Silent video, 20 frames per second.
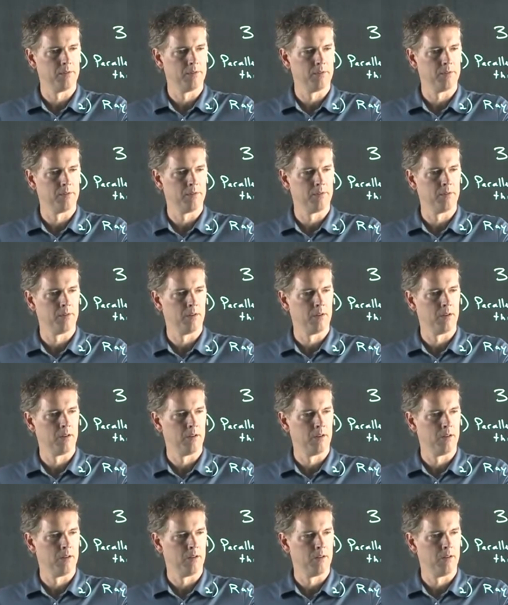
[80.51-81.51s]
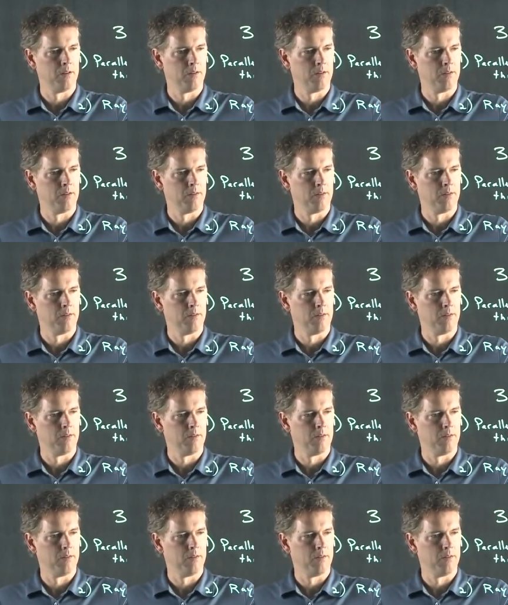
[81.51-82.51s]

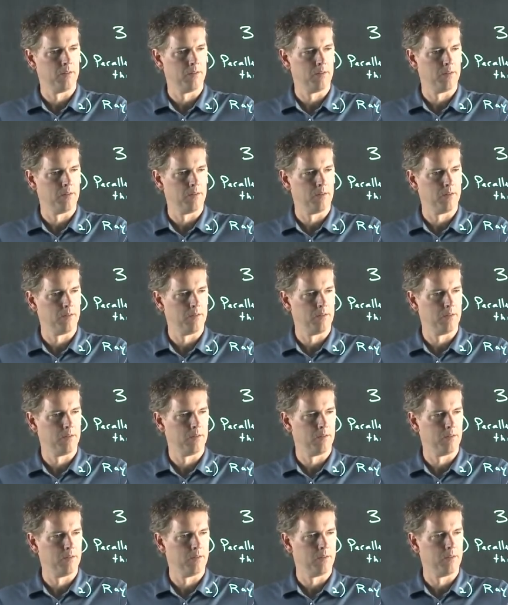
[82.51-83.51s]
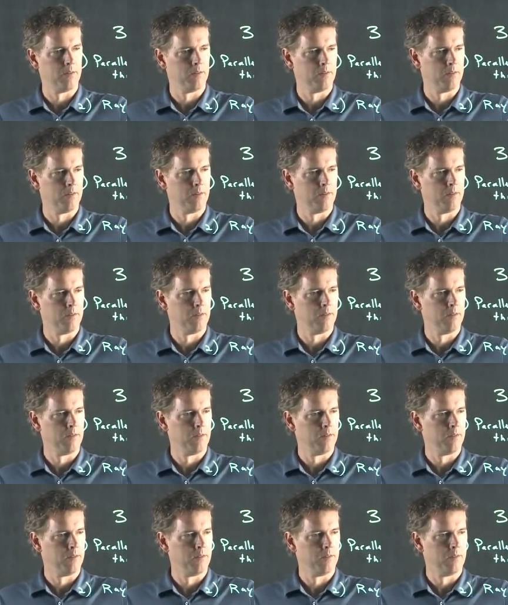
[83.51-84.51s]

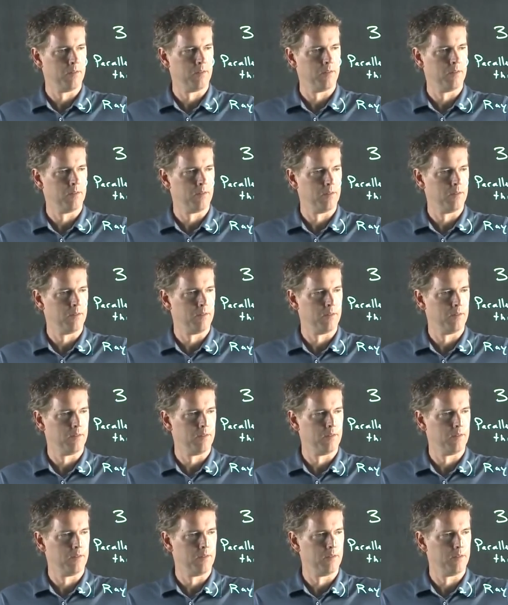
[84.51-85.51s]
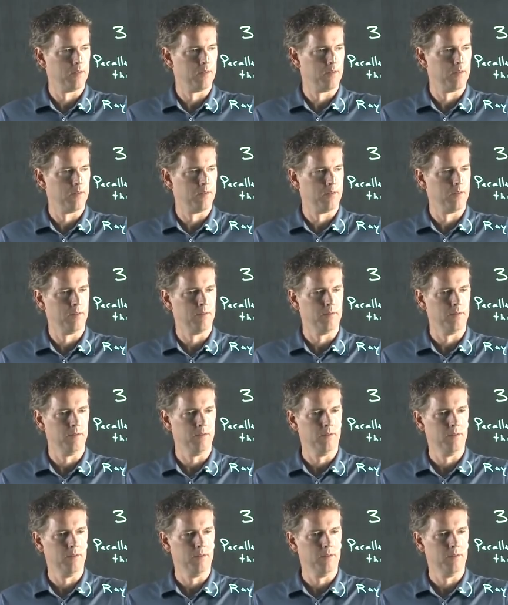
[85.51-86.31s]
Nobody speaks.